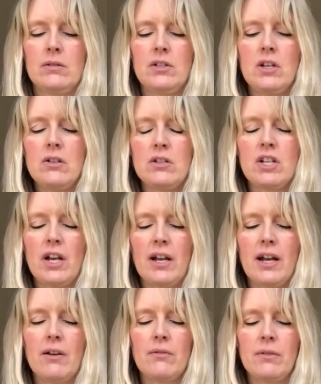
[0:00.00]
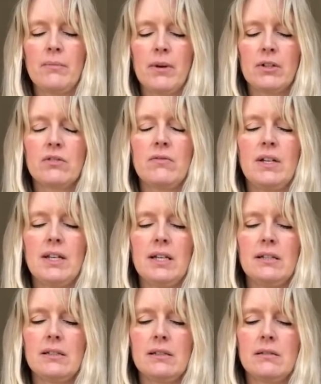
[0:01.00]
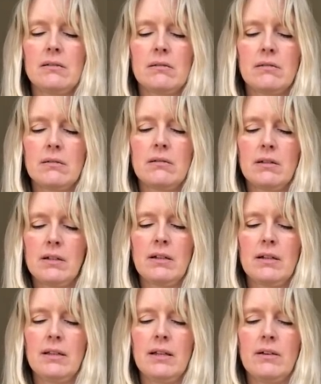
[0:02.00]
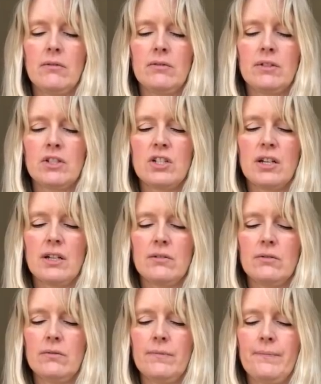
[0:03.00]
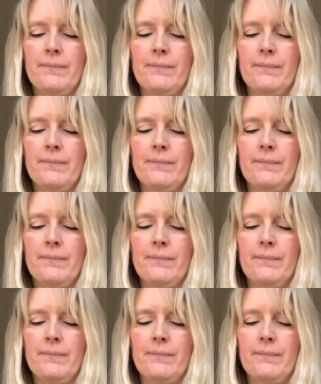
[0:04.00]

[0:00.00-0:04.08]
Do check out the March readings, they're on the channel.